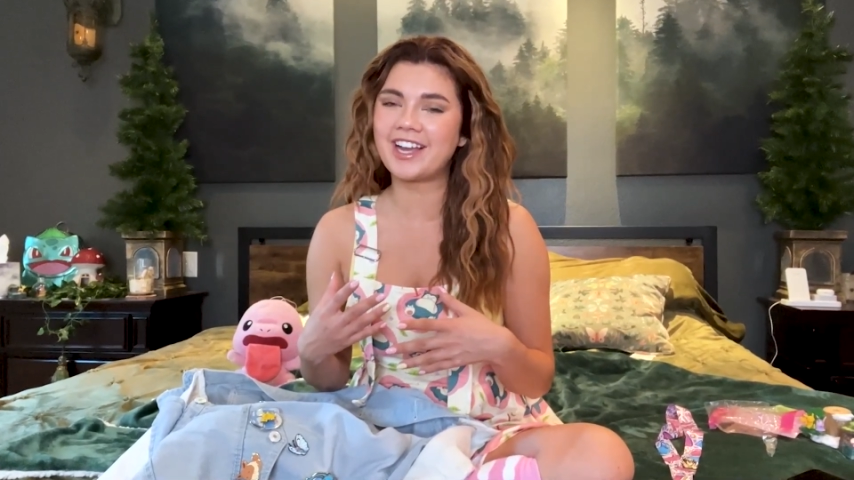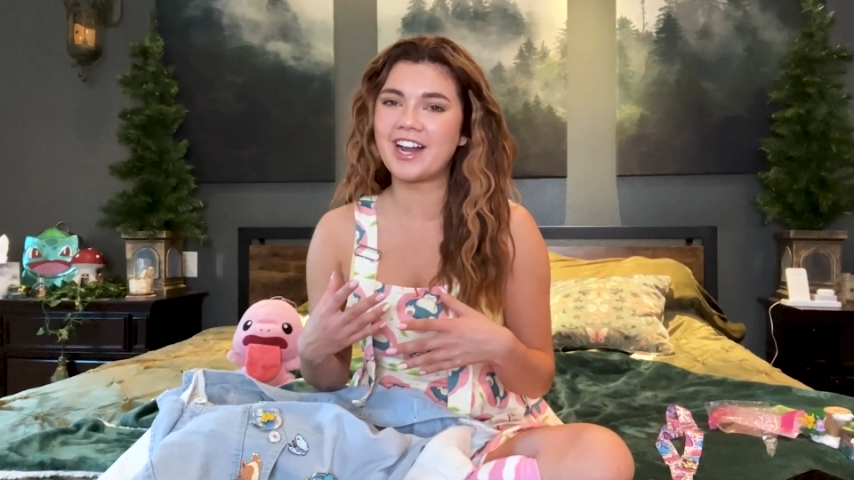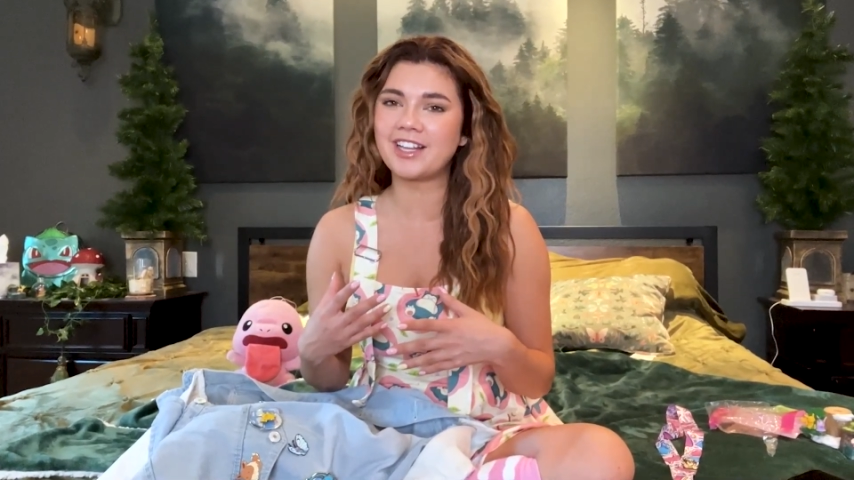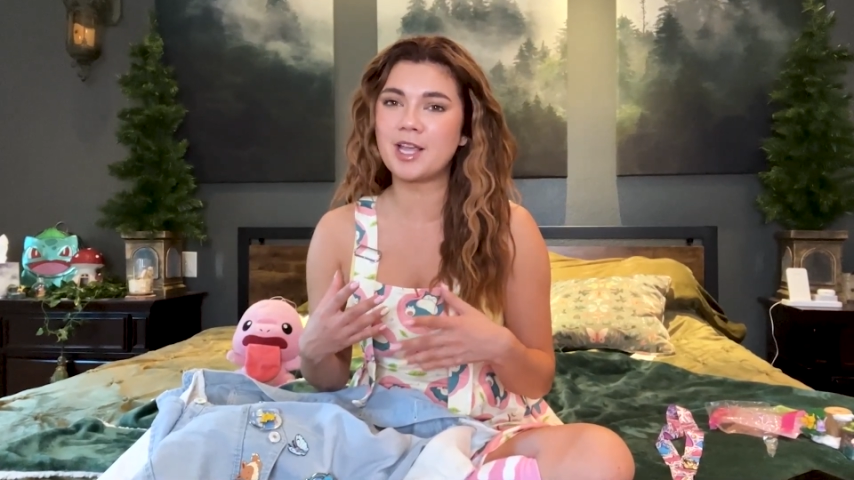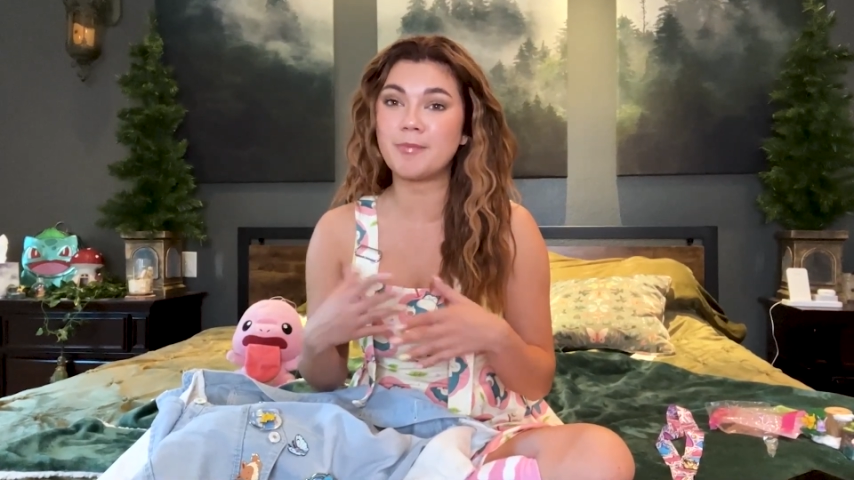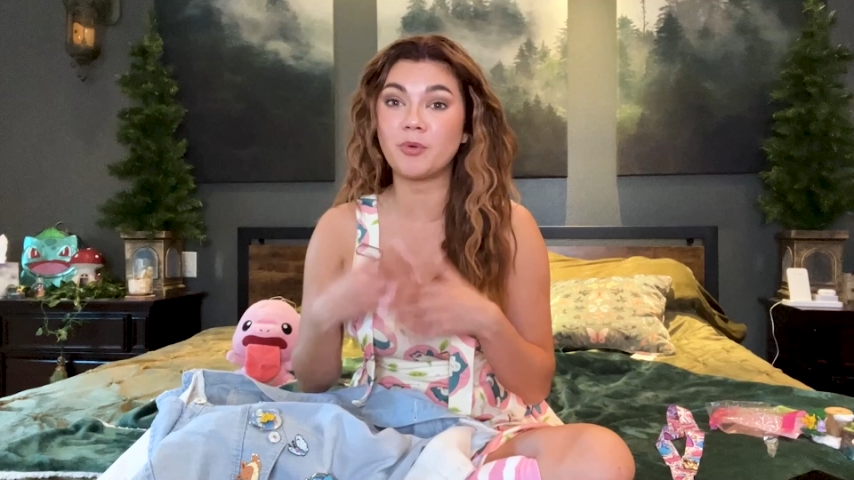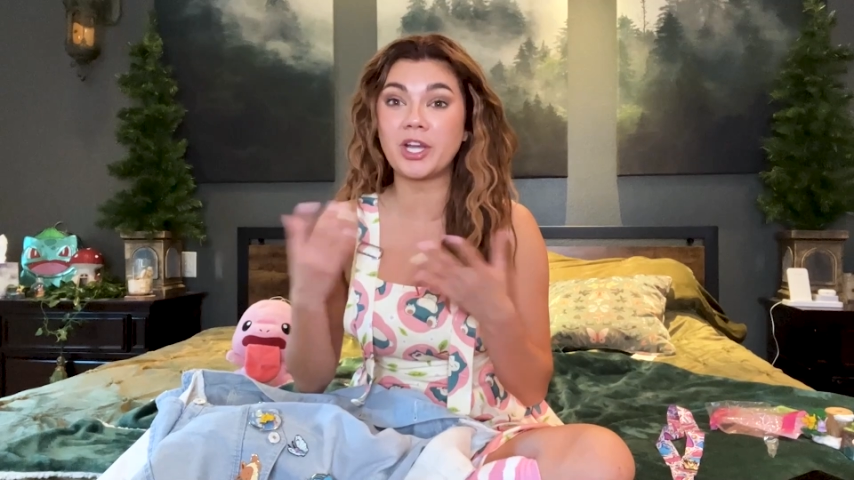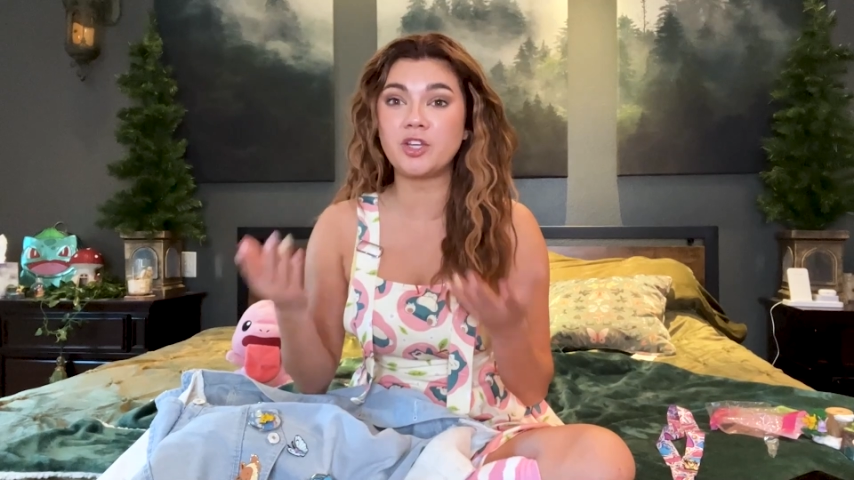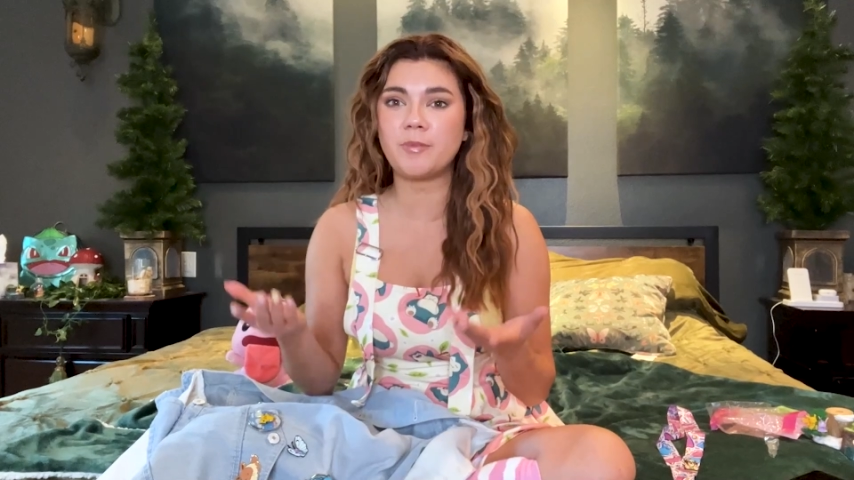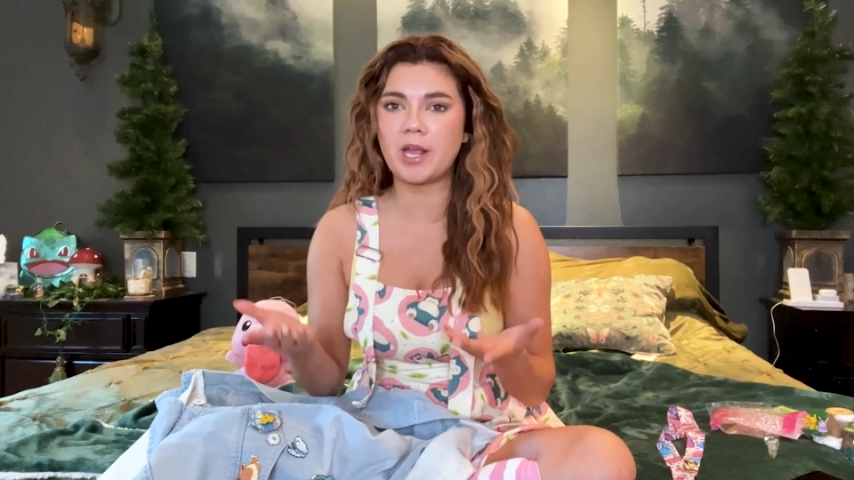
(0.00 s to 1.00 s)
kind of like
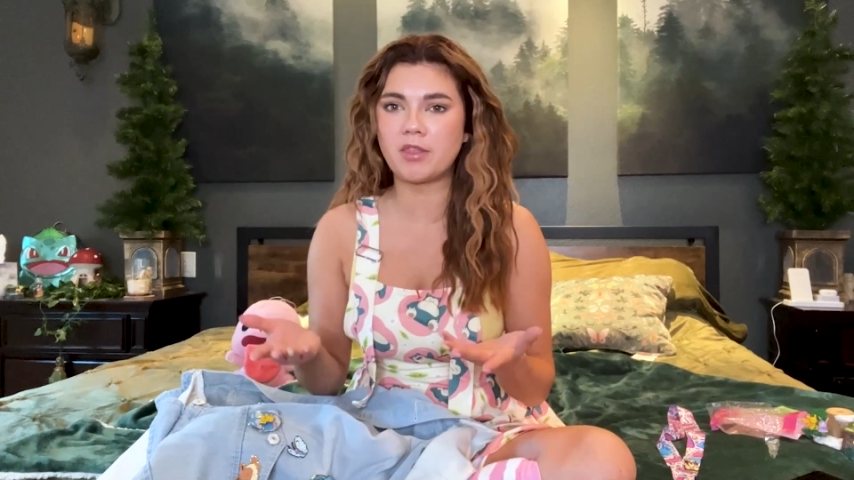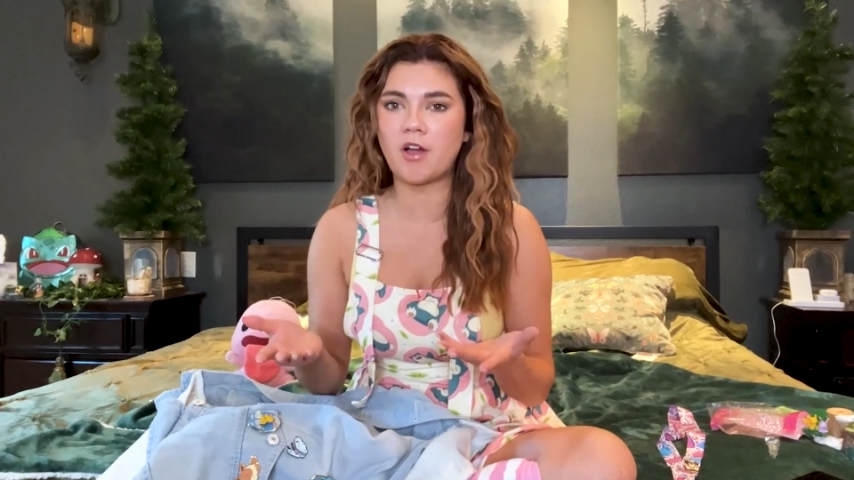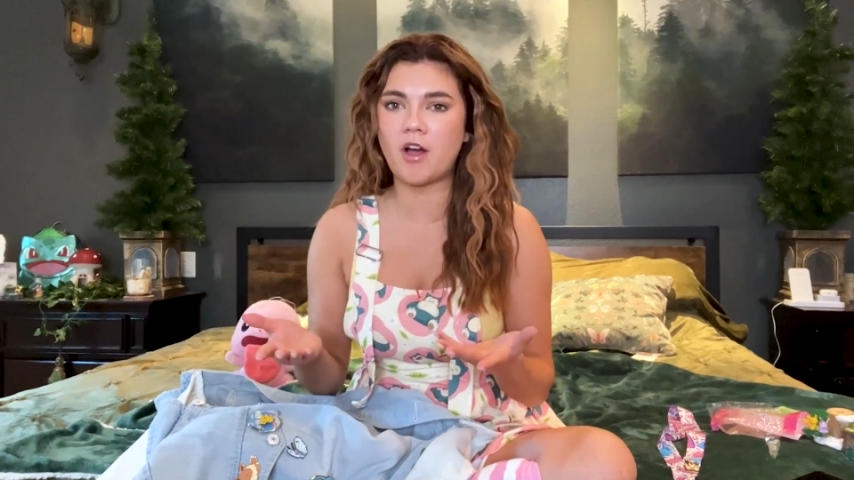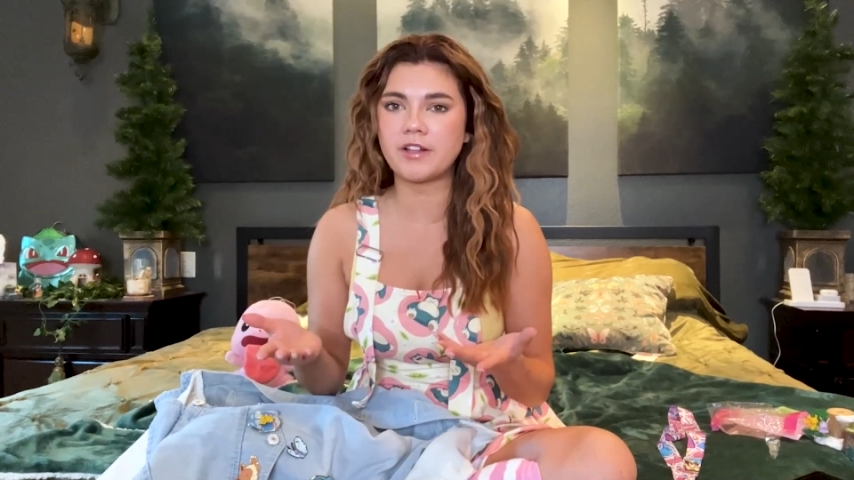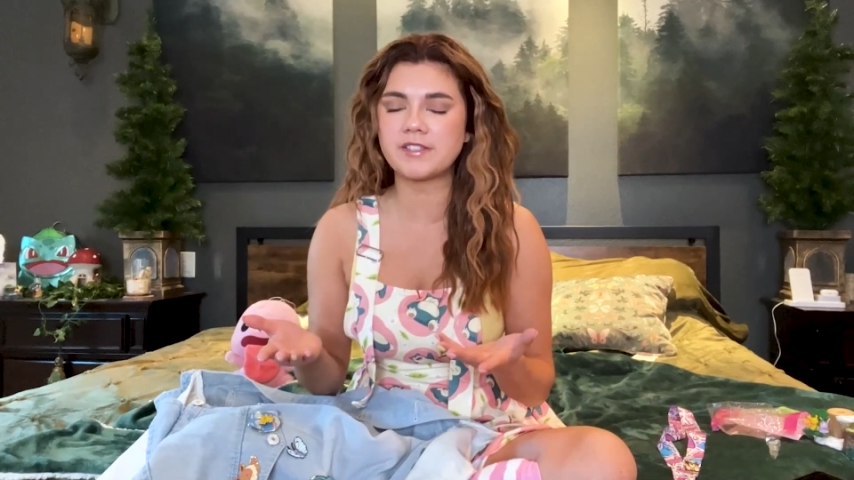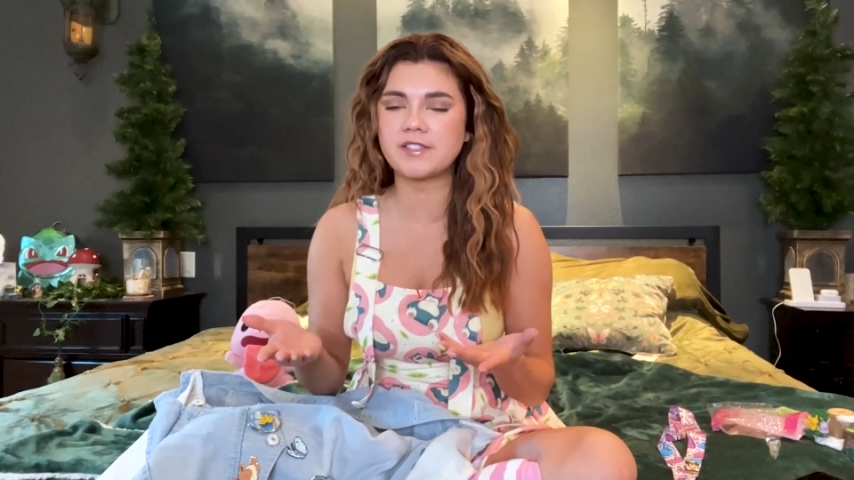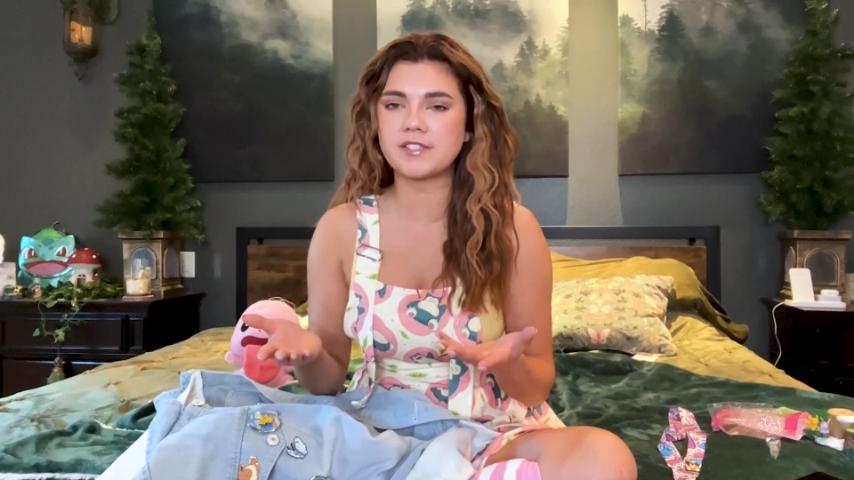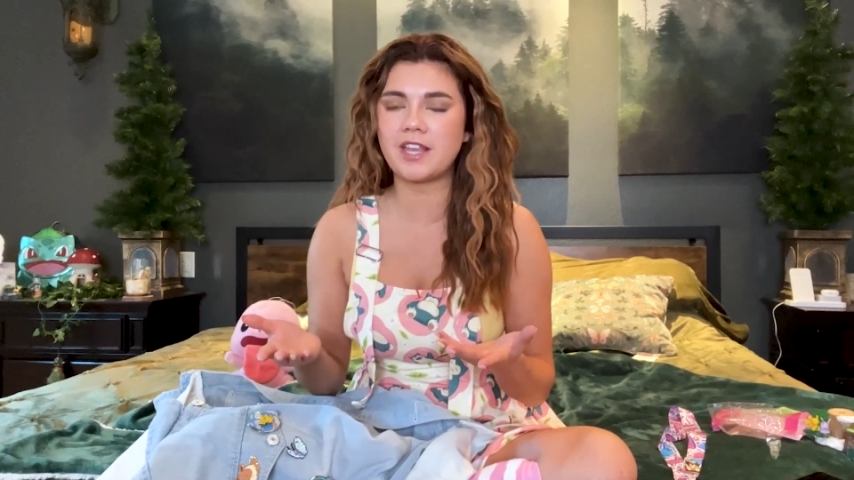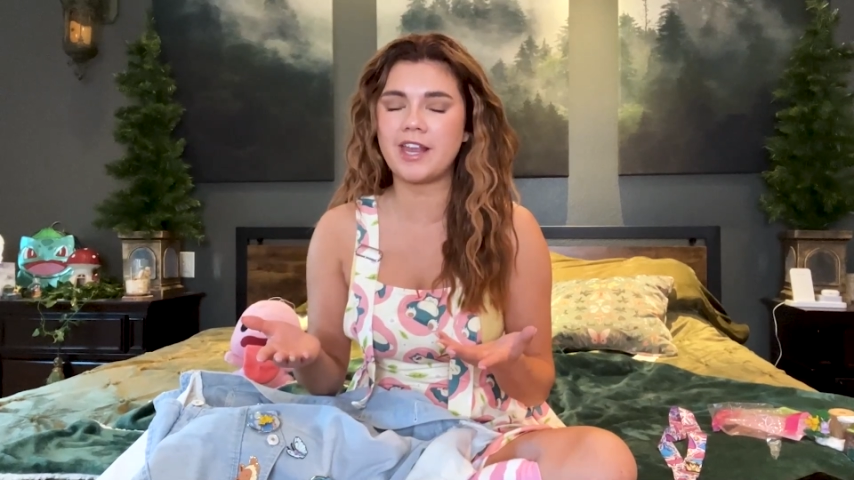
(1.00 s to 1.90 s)
bring you my thoughts